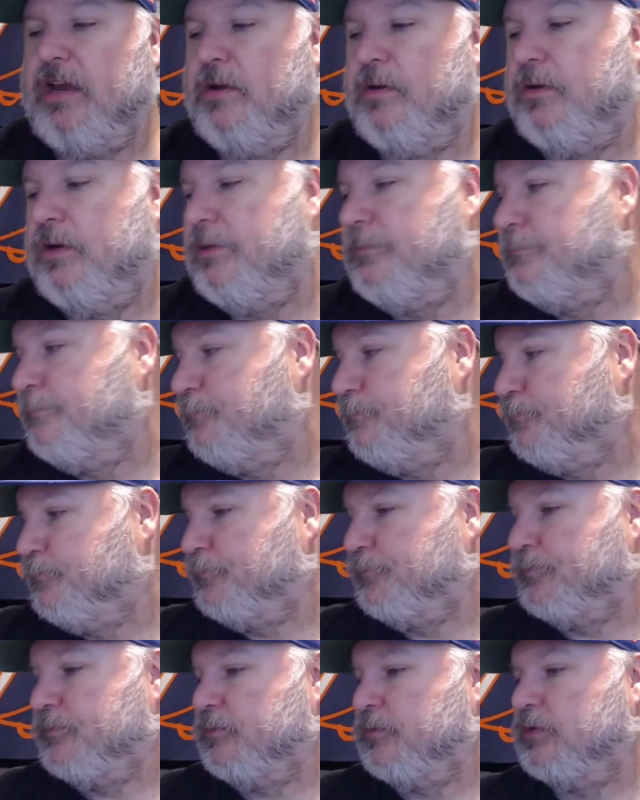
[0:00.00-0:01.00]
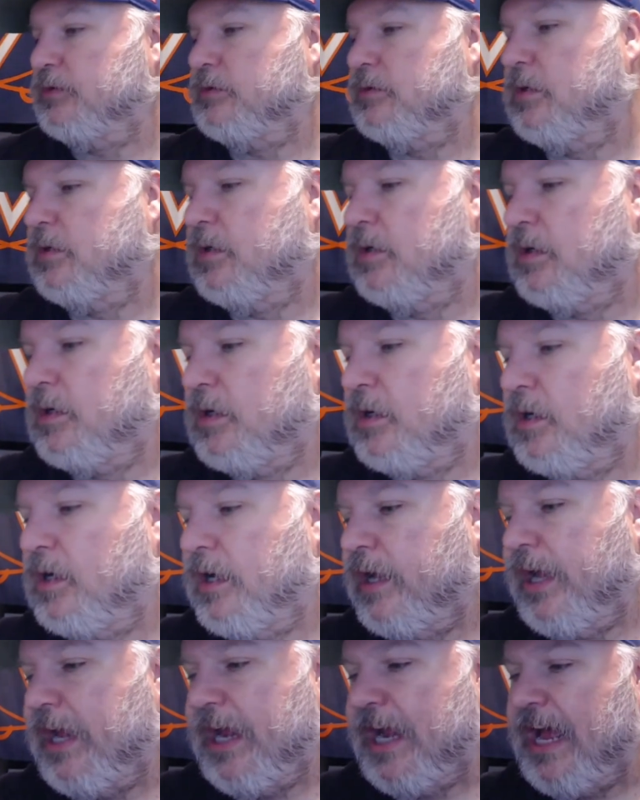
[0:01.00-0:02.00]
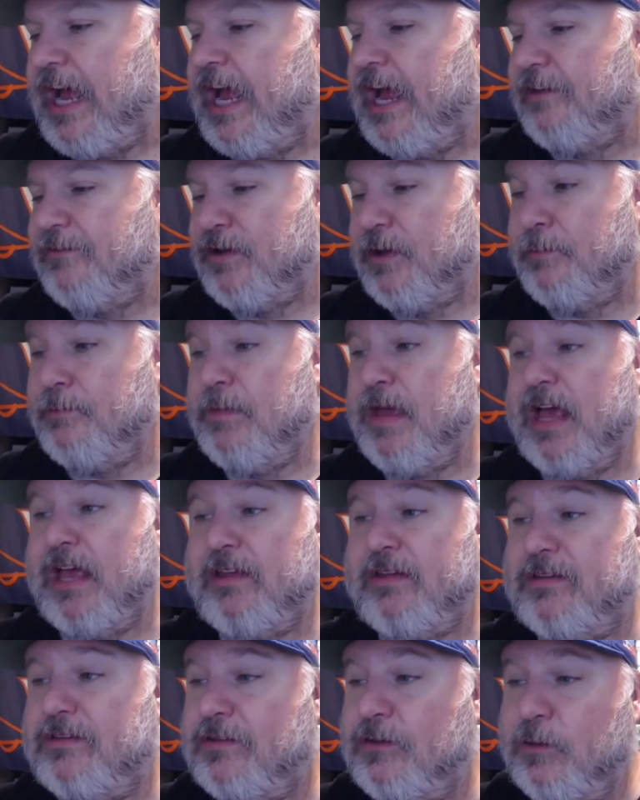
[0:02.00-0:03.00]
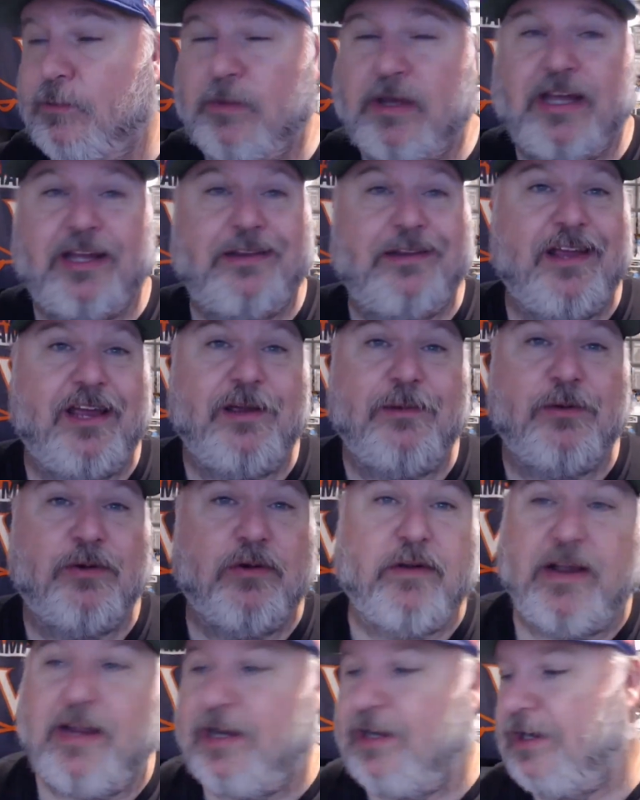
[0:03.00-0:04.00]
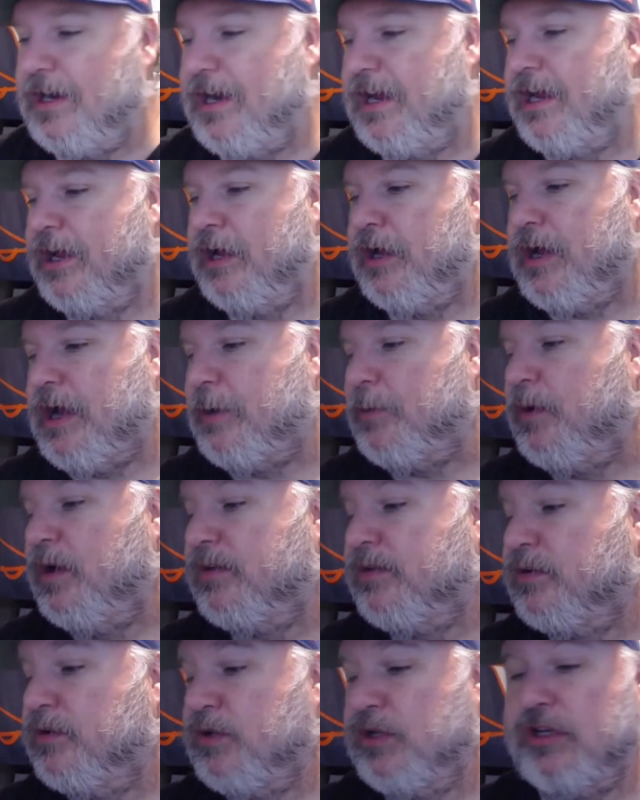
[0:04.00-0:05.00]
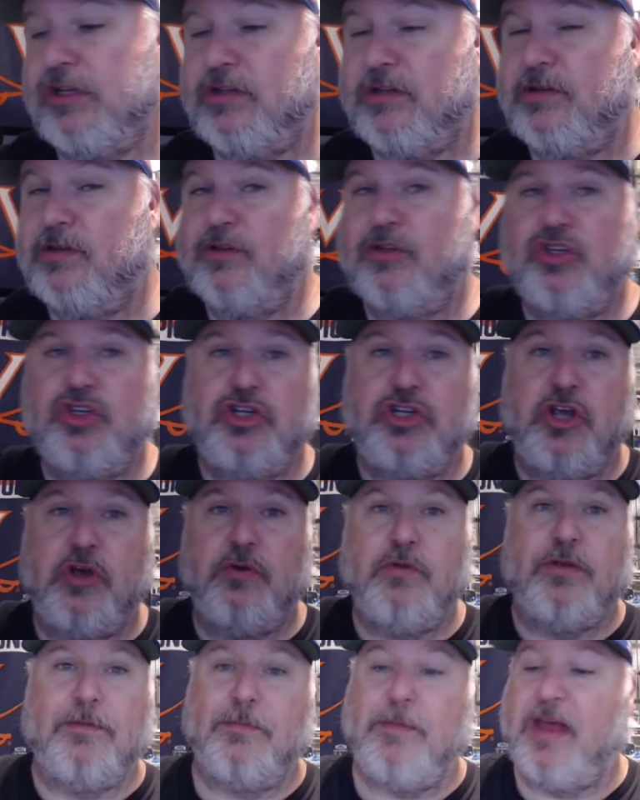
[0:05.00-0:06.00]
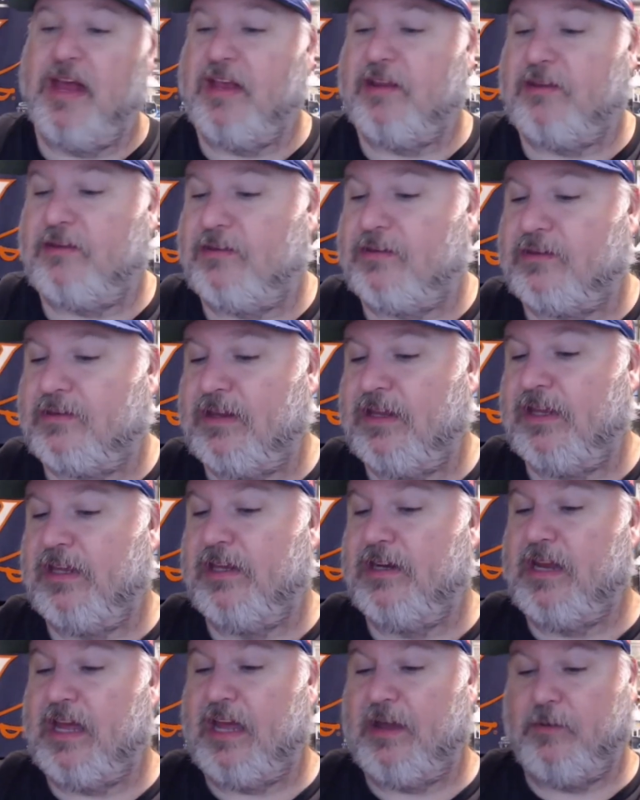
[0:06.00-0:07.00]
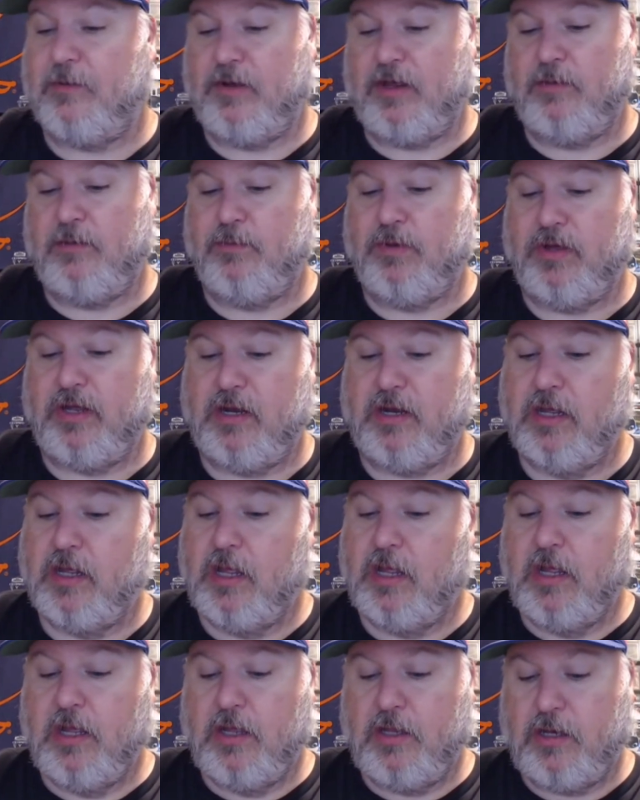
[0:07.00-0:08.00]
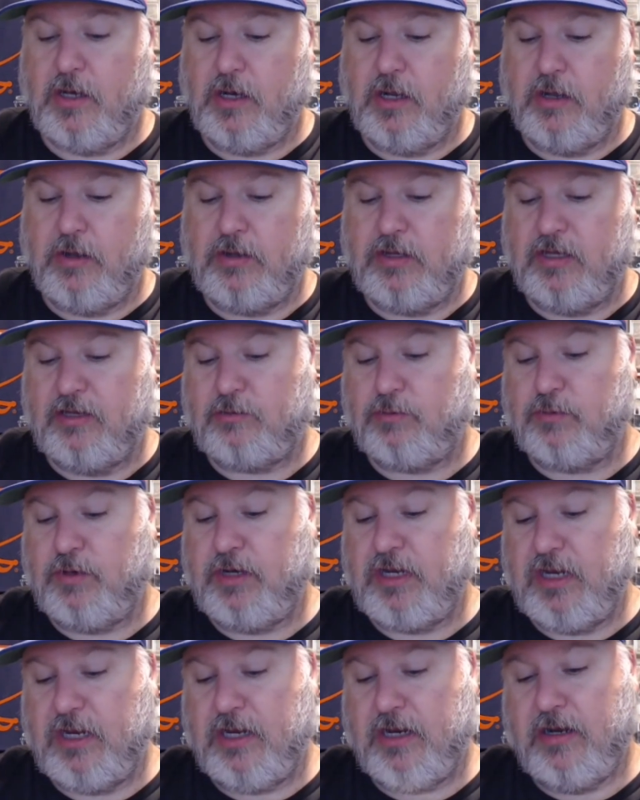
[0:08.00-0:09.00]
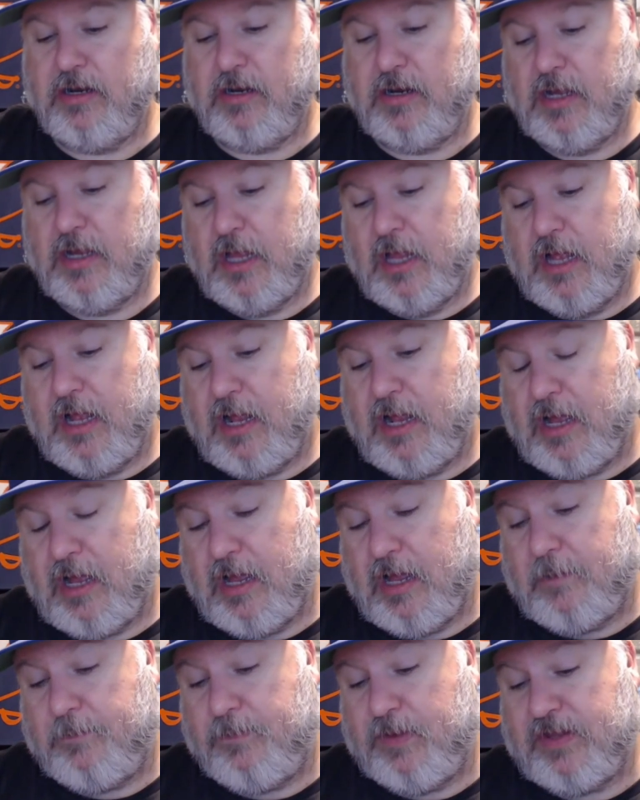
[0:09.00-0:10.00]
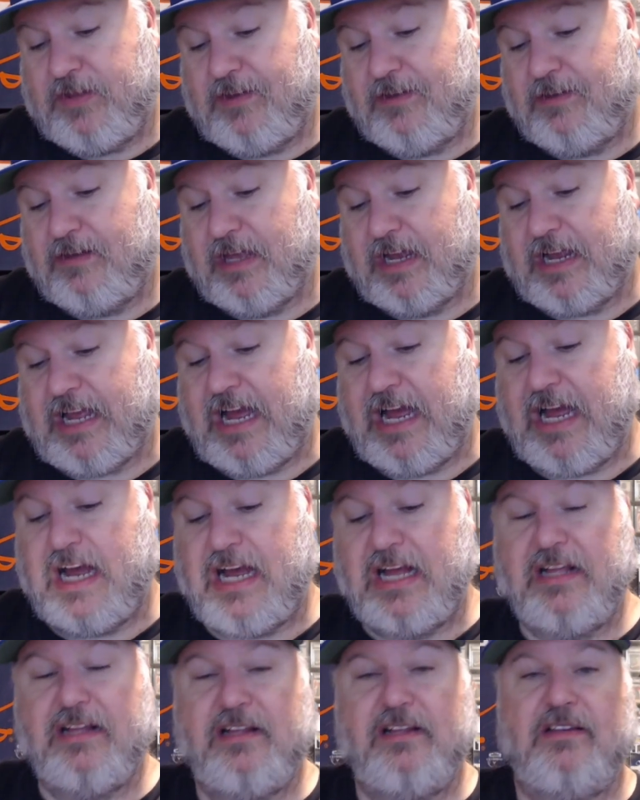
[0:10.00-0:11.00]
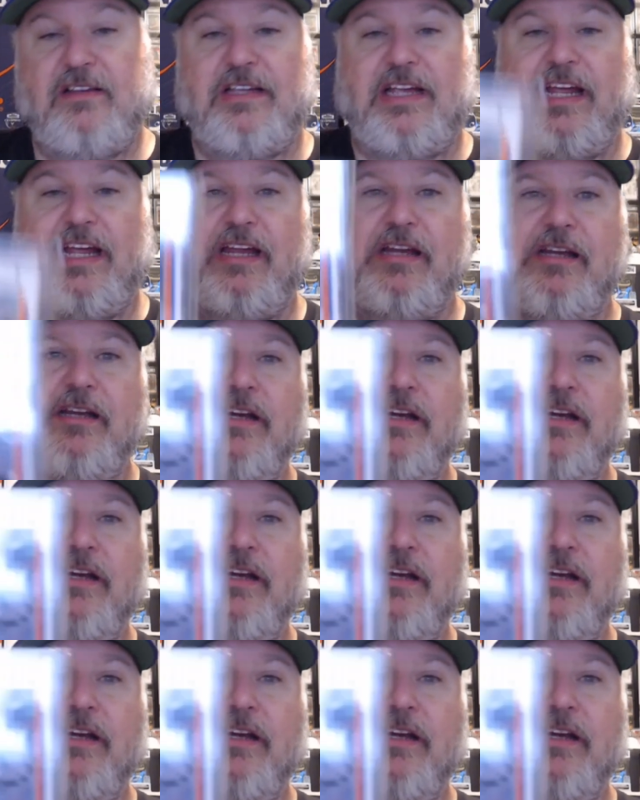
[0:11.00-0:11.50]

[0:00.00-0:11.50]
on. And I have a mess on my table right now. I was going to just show the mess in that way, but, you know, this one here, this is a cons, and